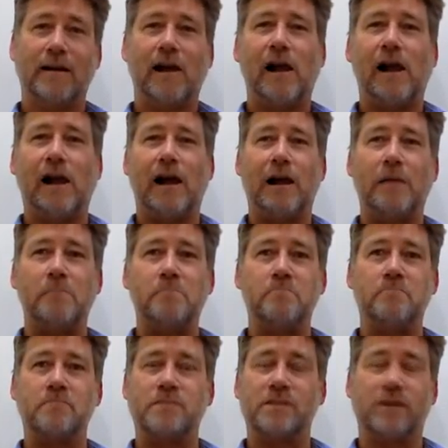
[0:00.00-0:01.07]

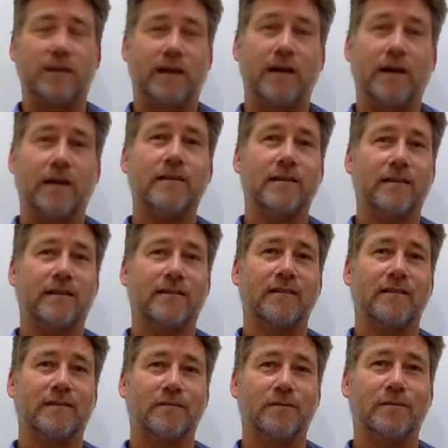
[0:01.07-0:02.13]
And so, yeah, I think
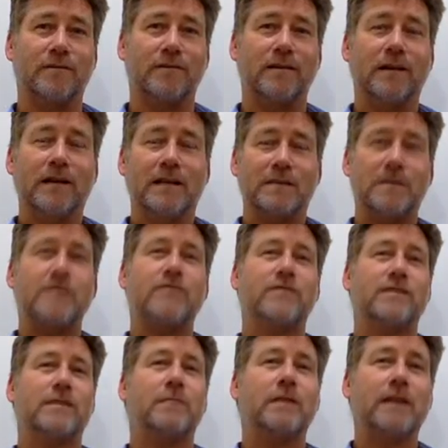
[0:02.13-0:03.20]
it was, especially for
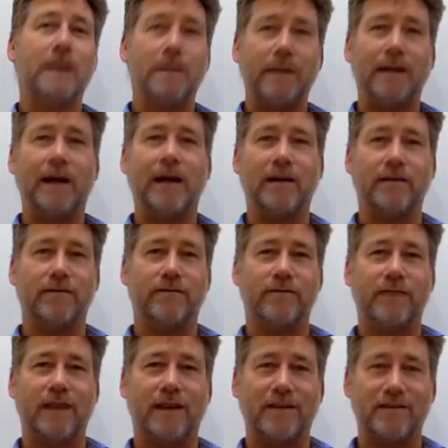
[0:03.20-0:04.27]
someone coming out of,
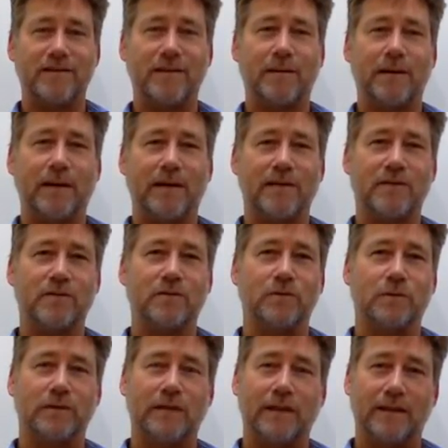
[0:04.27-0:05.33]
just coming out of
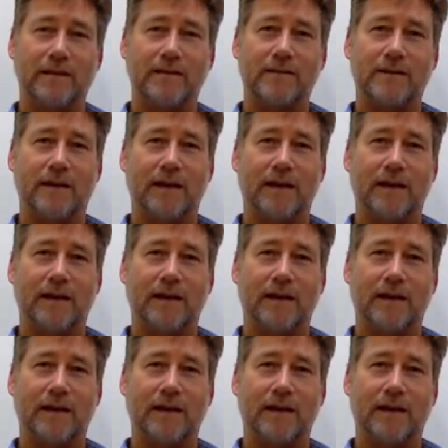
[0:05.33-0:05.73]
school and